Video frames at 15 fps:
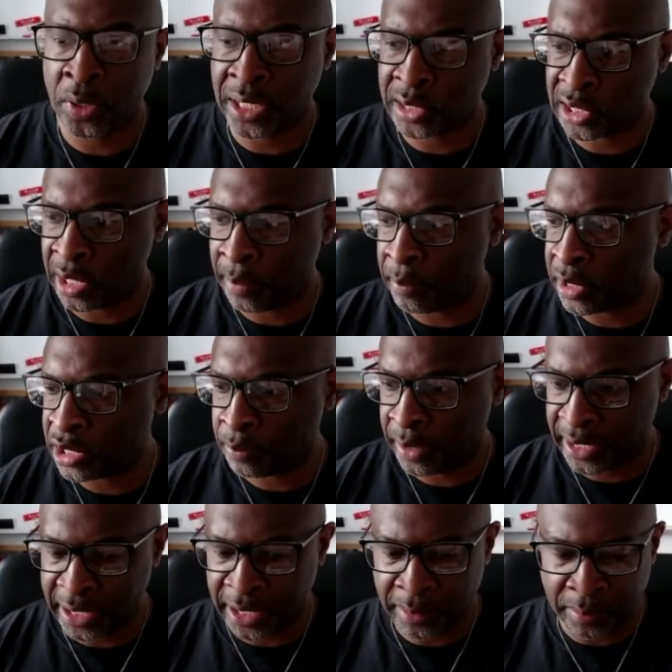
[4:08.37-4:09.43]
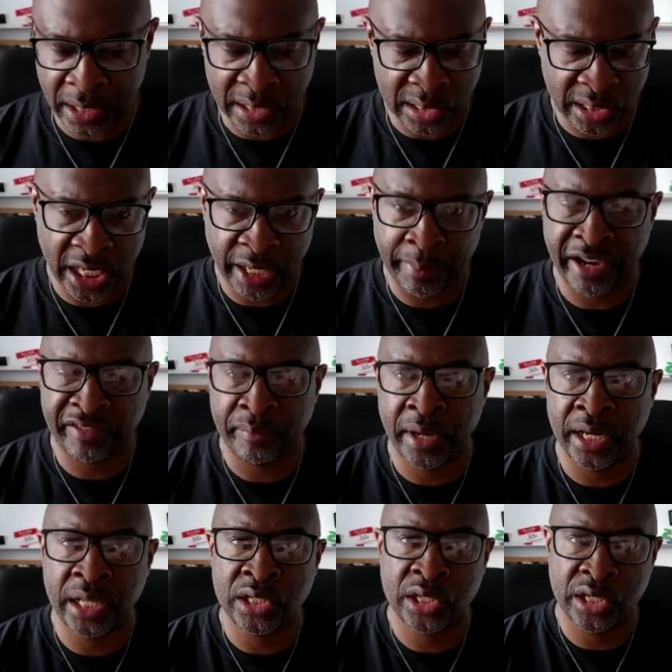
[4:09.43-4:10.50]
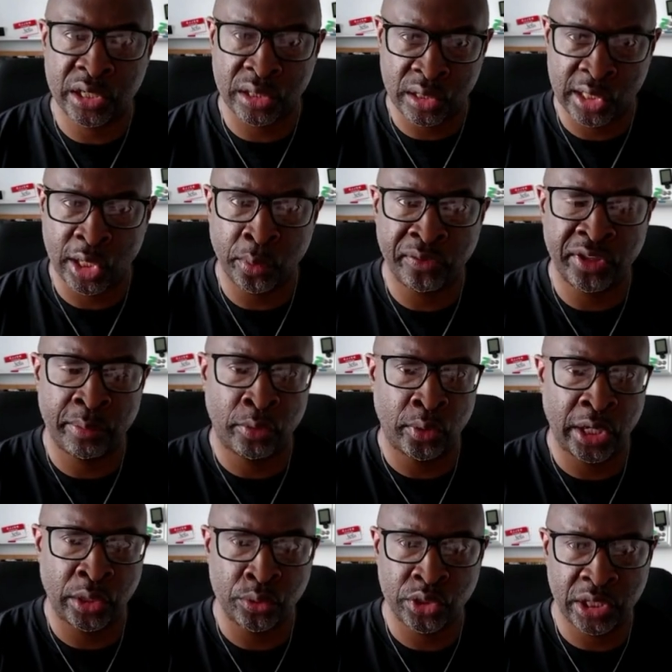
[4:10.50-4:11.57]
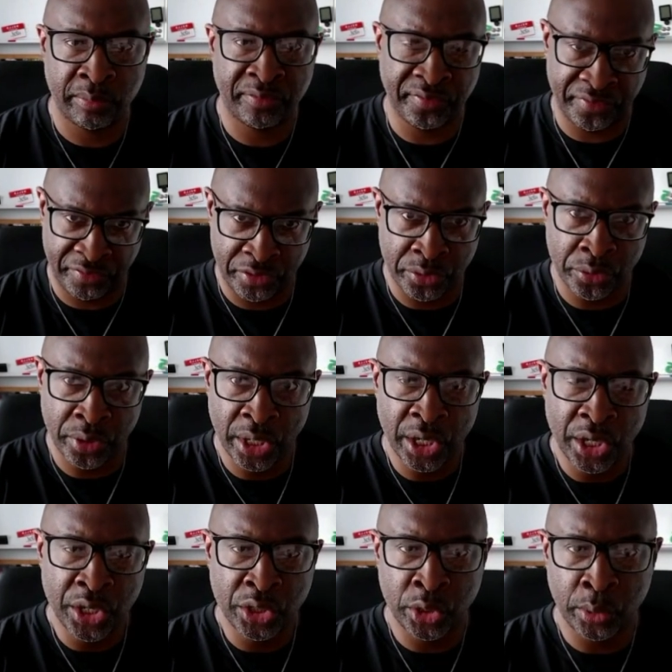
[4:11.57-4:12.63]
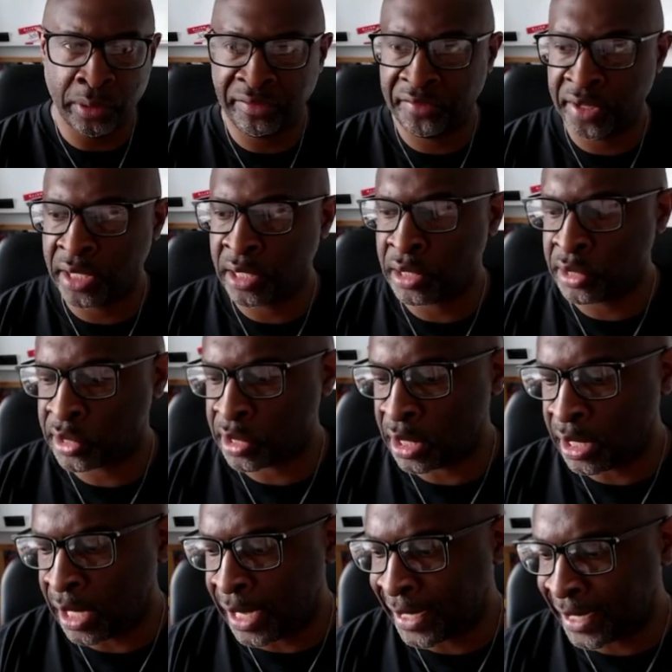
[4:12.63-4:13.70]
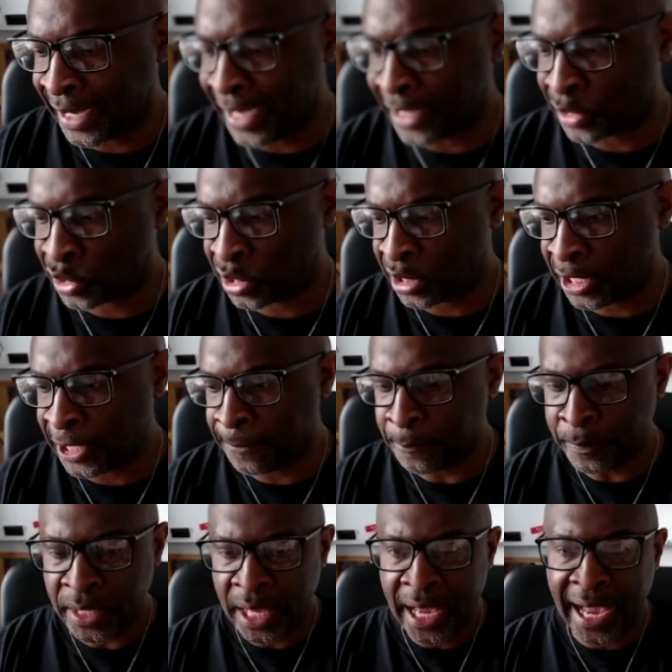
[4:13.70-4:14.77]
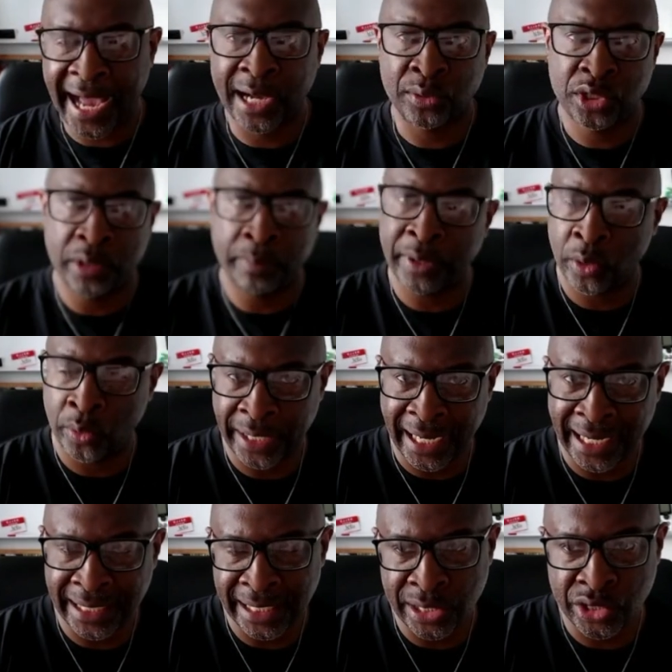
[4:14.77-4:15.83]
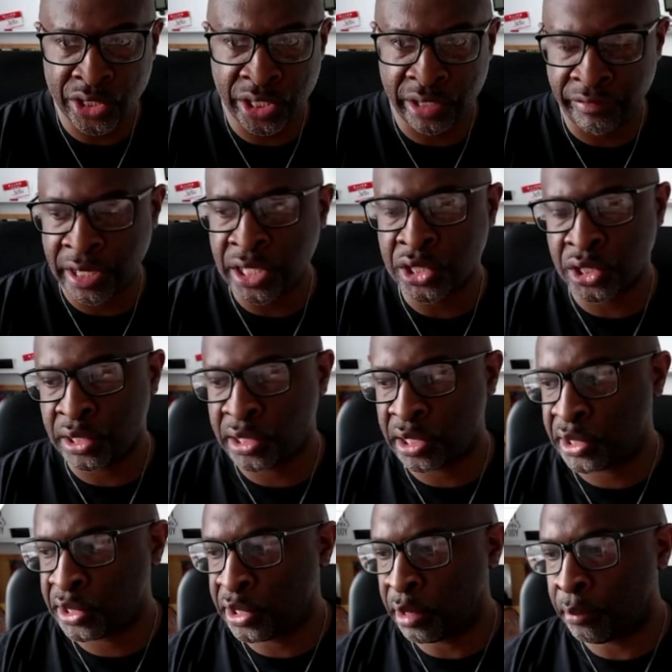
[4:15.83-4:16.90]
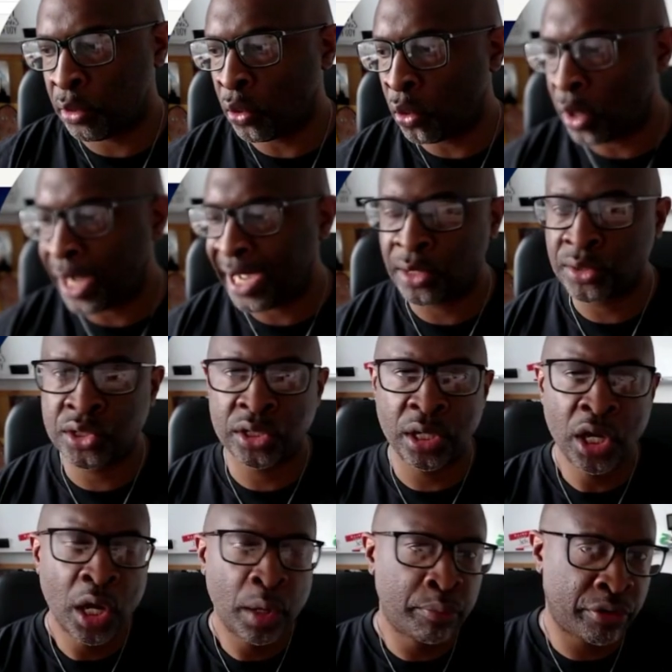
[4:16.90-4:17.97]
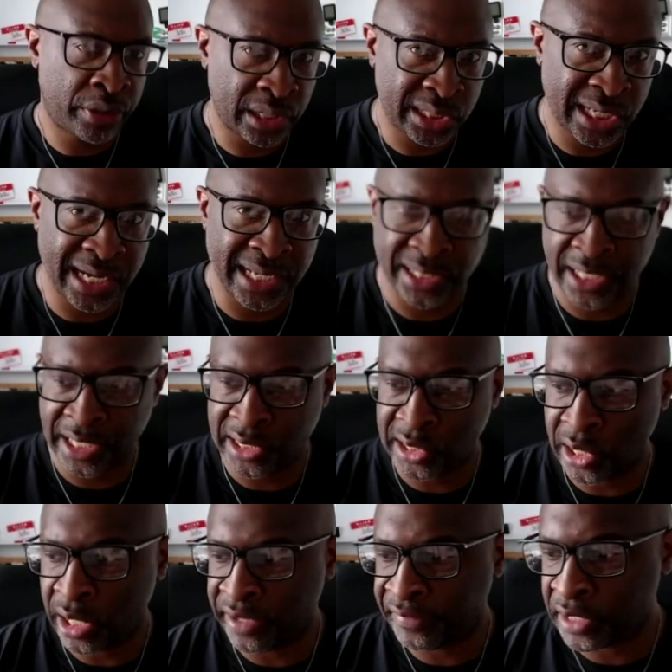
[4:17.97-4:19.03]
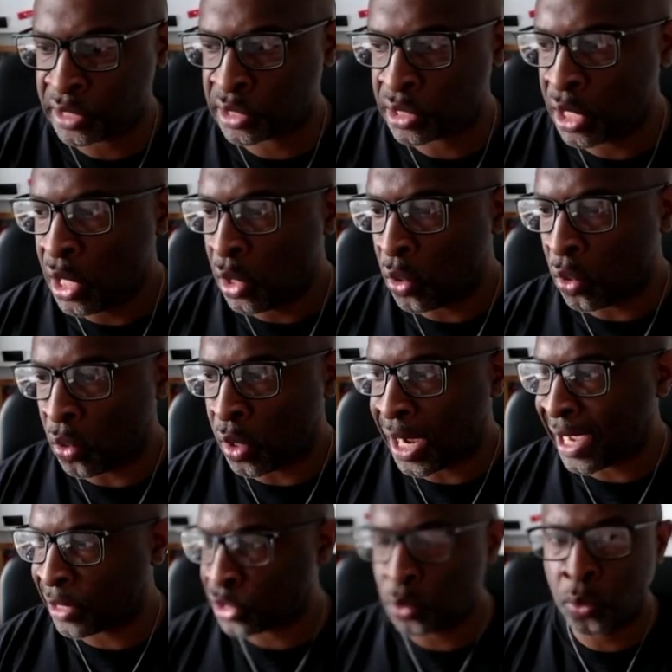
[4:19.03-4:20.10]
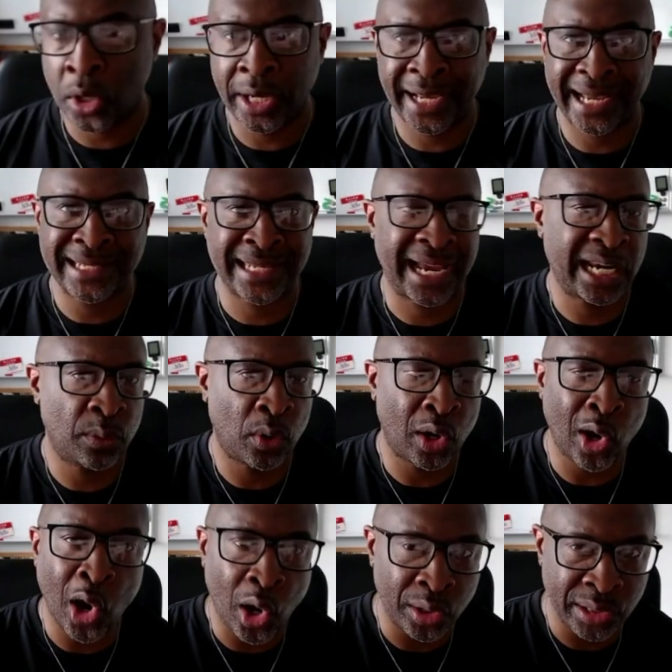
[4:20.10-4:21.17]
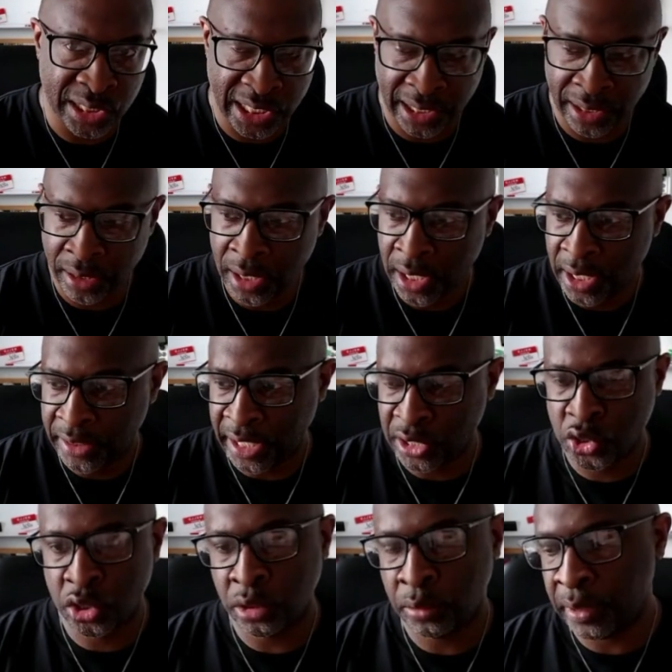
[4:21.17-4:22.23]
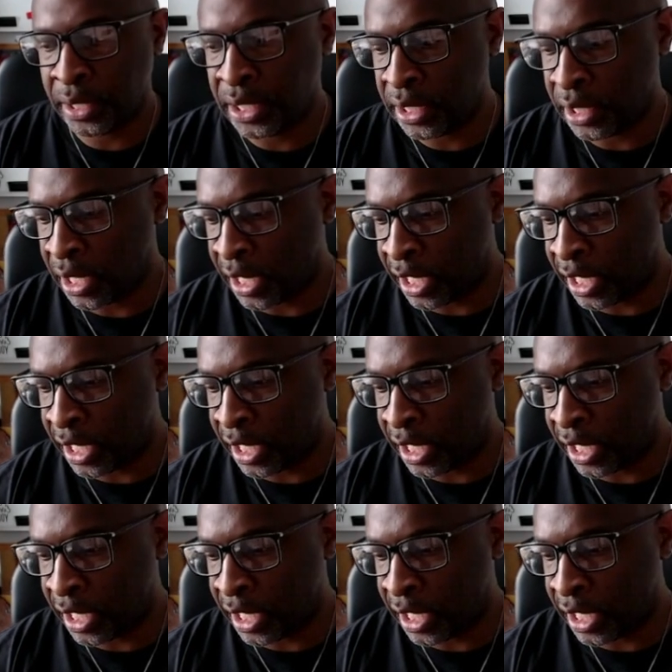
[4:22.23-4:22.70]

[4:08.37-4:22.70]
where somebody's paying me a certain amount of money to consult with them or coach them through doing things like actually how to build out a lead generation system, or how to productize their service, or how to work out exactly what content they should be